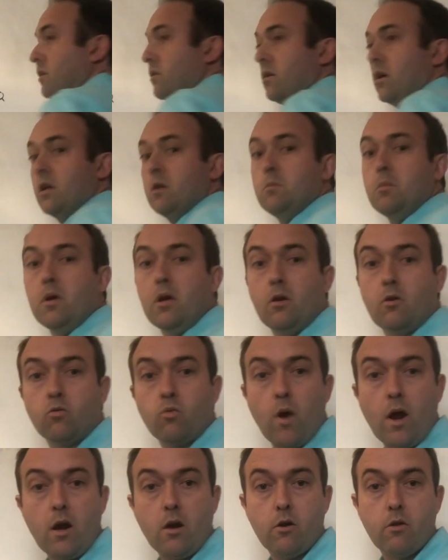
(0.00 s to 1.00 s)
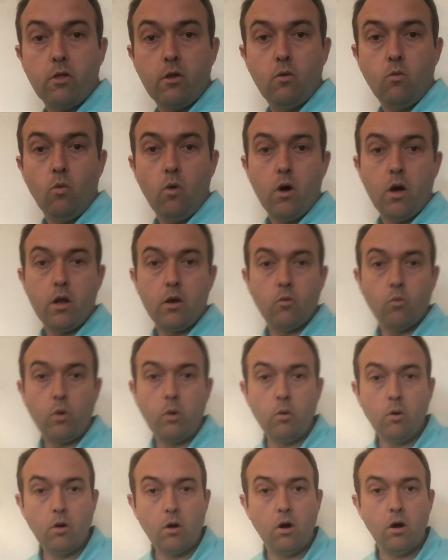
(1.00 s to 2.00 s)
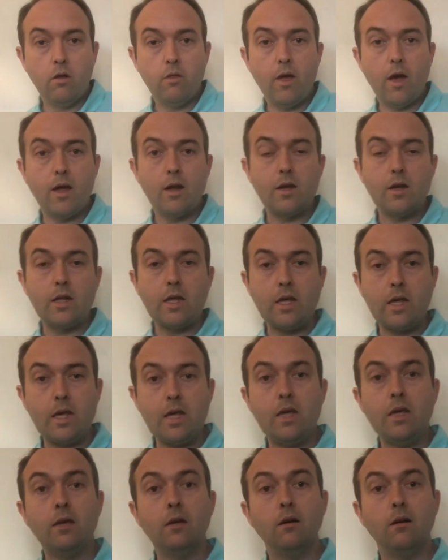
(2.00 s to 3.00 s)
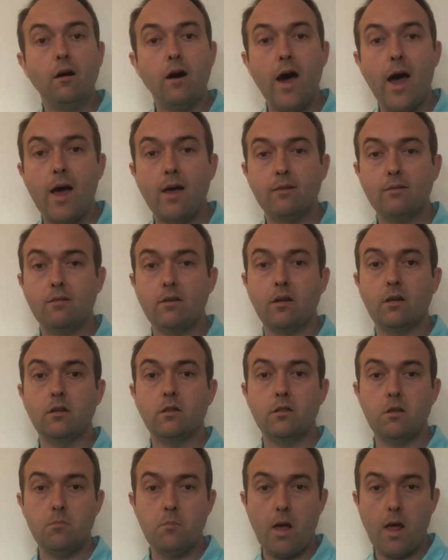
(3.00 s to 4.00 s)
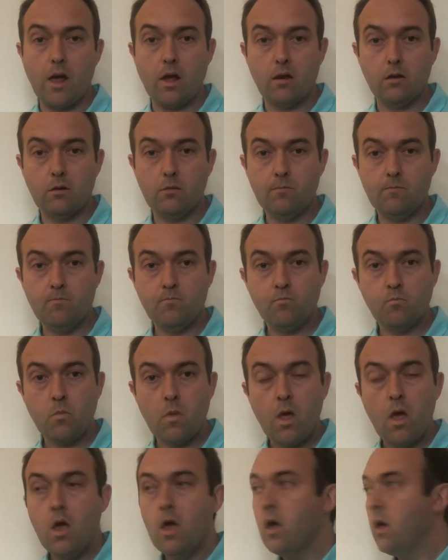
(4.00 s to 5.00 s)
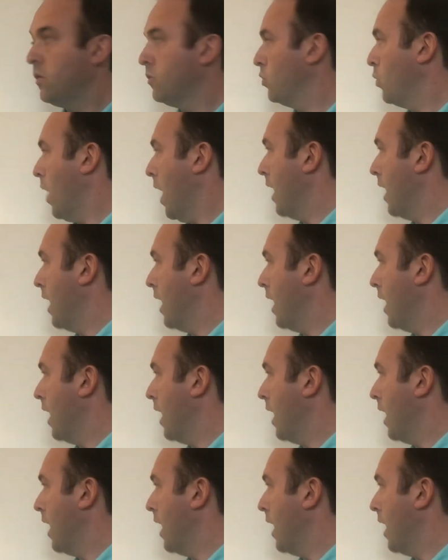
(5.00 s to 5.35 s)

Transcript: is going to be greater than 1. We would call that an elastic demand. So